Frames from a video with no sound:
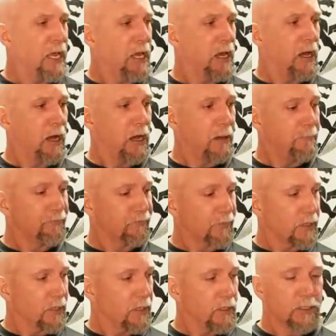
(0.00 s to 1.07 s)

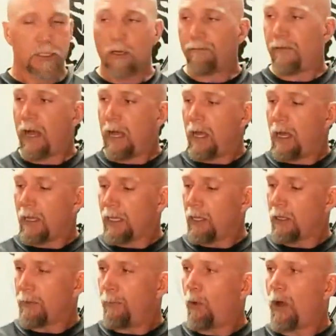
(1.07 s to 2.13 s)
So if I,
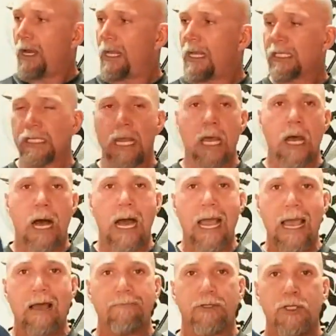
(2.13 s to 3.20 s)
the point is, I
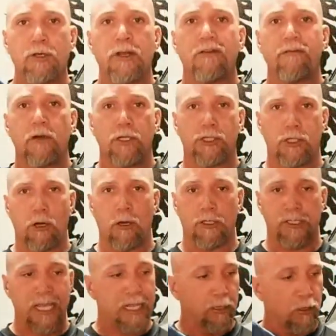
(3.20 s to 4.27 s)
have two different shirts.
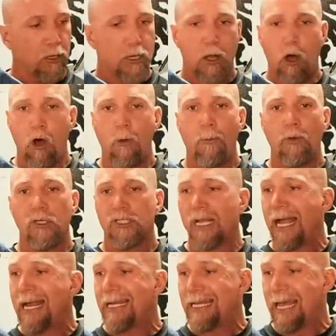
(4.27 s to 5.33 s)
They look almost
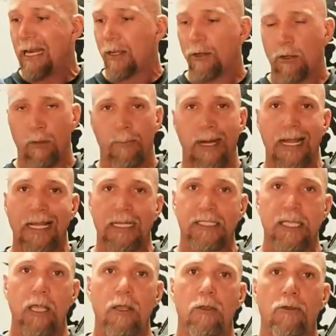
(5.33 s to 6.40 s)
identical, but I can
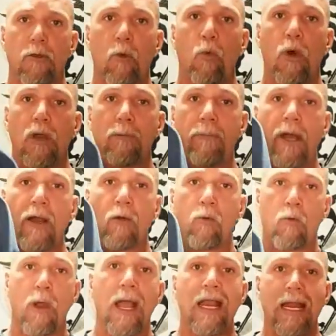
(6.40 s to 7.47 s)
tell you the one in my
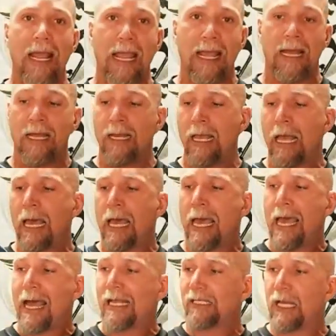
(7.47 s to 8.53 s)
right hand
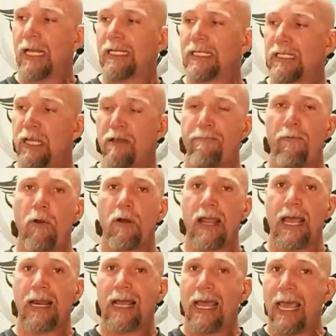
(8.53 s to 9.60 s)
has a different
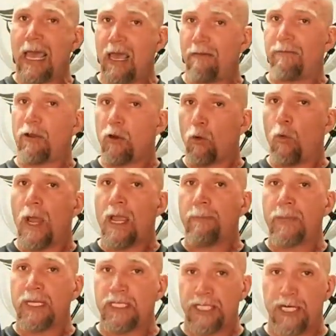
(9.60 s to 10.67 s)
and a heavier weight
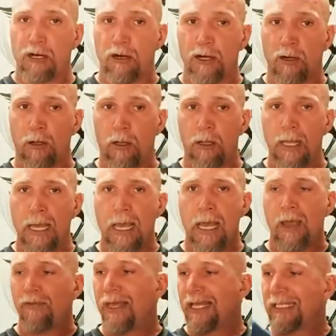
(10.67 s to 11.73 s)
material
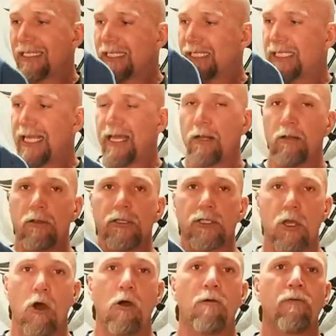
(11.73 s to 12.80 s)
that settles
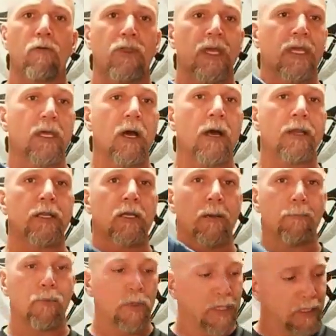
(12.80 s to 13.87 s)
over the gun
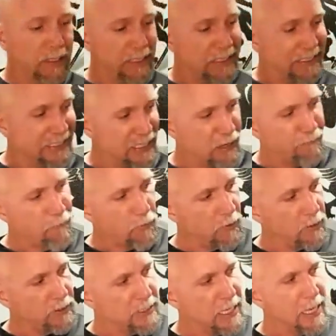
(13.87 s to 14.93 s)
completely
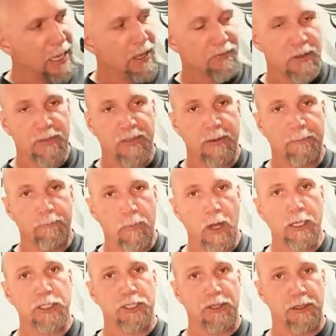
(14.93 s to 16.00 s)
different than the
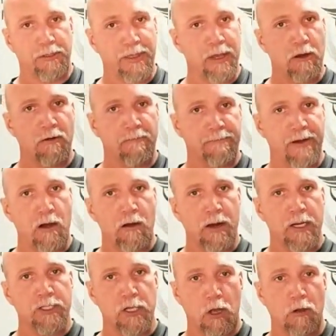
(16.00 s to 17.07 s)
much thinner
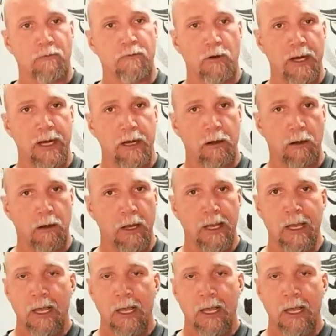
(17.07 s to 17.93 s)
variant over here.